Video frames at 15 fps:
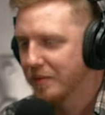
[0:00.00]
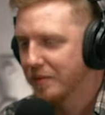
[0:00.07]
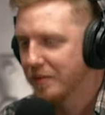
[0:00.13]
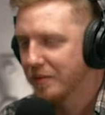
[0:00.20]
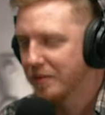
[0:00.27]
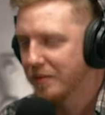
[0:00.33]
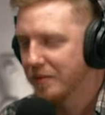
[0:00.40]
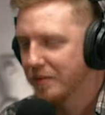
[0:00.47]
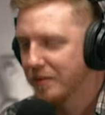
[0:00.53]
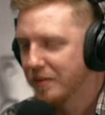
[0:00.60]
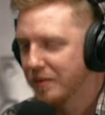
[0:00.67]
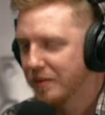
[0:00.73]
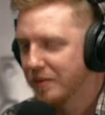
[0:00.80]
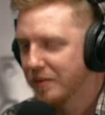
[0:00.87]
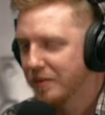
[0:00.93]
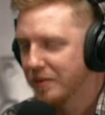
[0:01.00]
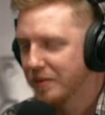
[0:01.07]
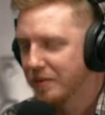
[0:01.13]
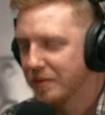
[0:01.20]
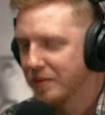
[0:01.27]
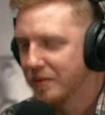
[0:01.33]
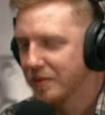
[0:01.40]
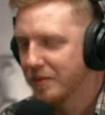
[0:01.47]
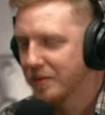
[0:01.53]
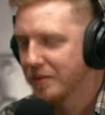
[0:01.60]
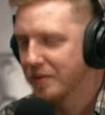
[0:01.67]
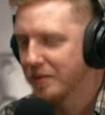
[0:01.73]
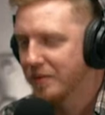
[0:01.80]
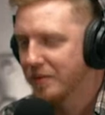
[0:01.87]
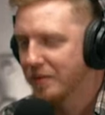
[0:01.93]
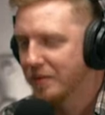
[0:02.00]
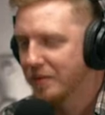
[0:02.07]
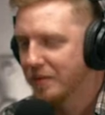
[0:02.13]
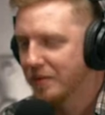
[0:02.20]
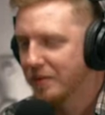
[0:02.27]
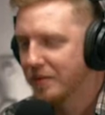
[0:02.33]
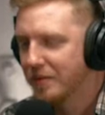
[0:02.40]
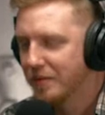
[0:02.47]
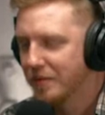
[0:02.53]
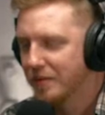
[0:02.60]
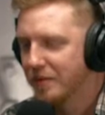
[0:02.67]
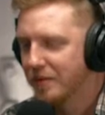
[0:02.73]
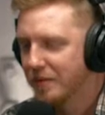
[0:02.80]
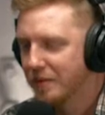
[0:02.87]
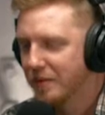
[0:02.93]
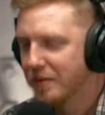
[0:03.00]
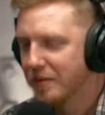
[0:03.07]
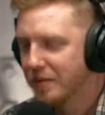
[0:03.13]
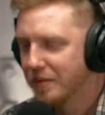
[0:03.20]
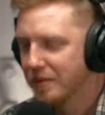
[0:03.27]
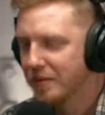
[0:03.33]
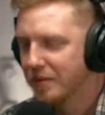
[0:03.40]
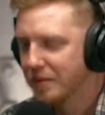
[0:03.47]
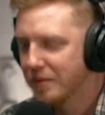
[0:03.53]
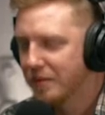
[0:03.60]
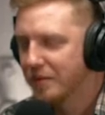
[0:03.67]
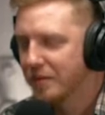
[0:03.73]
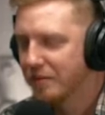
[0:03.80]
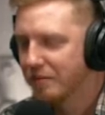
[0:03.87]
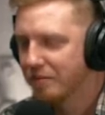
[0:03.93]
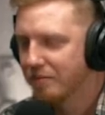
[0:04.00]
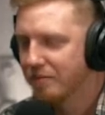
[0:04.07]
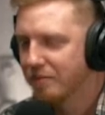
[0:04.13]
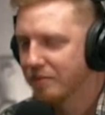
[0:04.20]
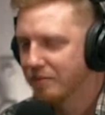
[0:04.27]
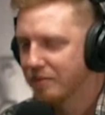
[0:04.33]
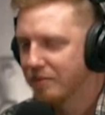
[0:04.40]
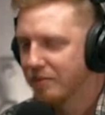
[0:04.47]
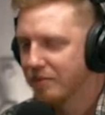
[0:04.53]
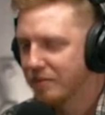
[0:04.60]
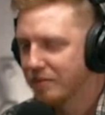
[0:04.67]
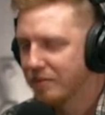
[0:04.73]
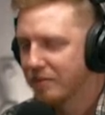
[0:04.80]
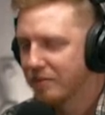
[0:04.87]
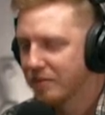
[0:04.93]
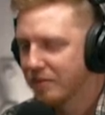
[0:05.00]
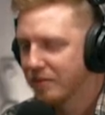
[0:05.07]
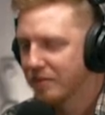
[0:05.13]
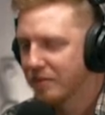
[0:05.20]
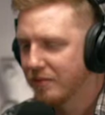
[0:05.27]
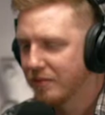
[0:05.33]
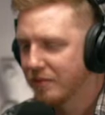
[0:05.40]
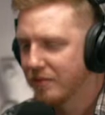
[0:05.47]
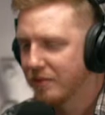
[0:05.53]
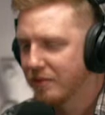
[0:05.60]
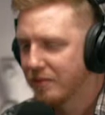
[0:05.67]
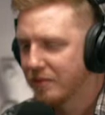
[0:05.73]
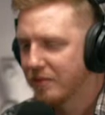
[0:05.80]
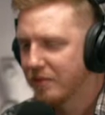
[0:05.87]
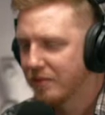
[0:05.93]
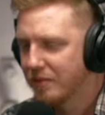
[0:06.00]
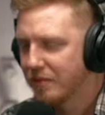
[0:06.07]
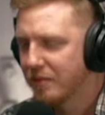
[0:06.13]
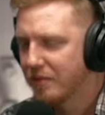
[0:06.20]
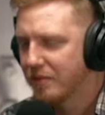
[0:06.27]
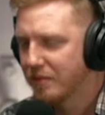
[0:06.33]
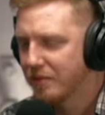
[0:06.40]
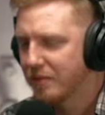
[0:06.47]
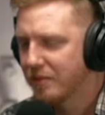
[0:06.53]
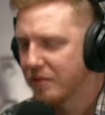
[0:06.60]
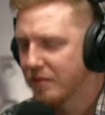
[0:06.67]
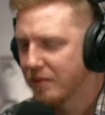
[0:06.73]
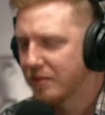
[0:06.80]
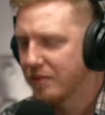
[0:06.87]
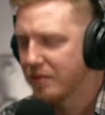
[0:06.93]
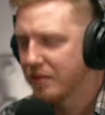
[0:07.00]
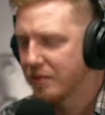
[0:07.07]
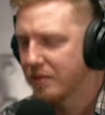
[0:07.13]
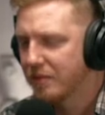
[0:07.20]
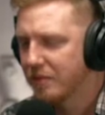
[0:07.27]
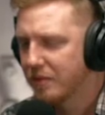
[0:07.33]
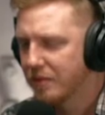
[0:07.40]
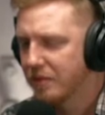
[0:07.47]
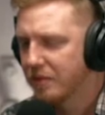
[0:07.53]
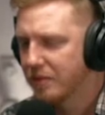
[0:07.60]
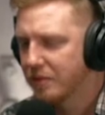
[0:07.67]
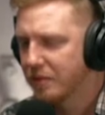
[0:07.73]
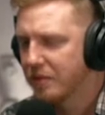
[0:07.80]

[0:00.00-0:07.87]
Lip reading: No words are spoken by the person on screen.